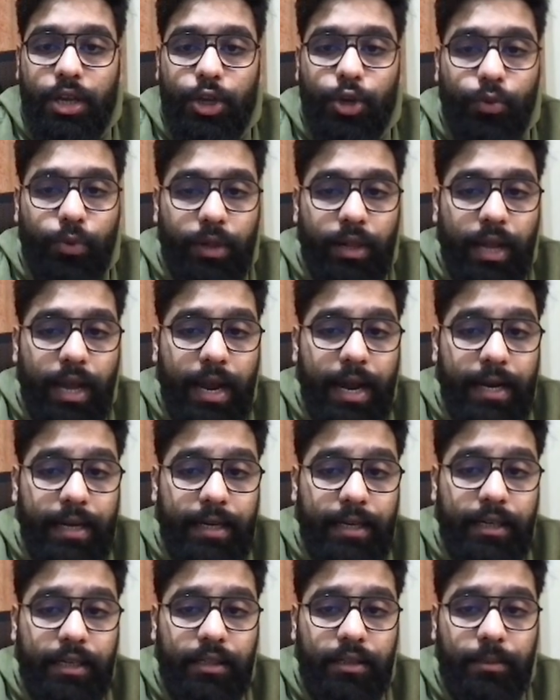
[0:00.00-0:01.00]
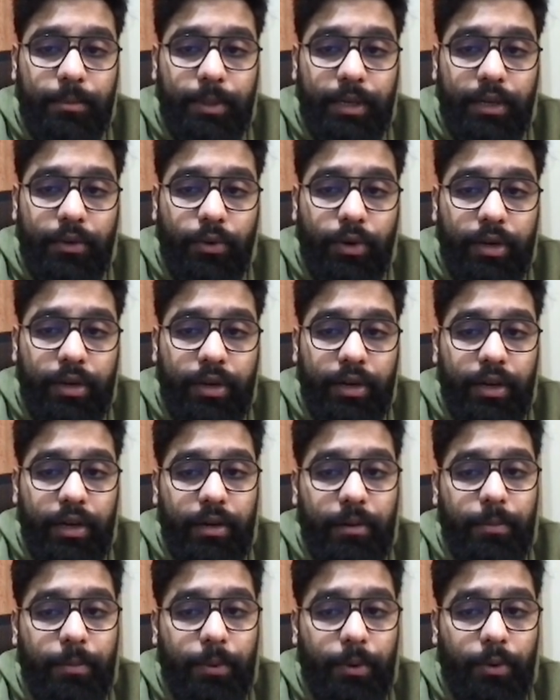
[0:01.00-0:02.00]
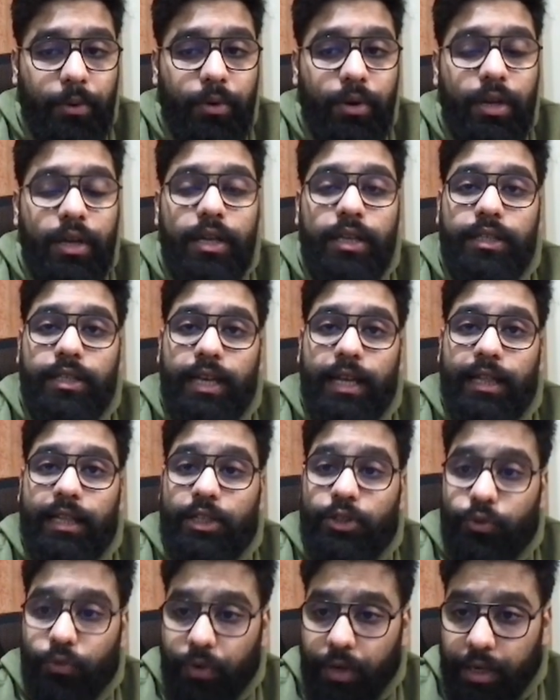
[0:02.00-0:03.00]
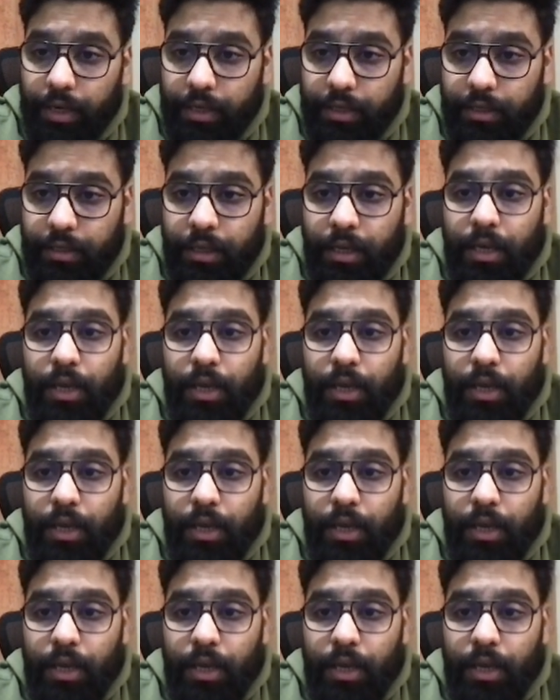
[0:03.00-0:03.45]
you will enter the Bitget Trader Pro challenge phase,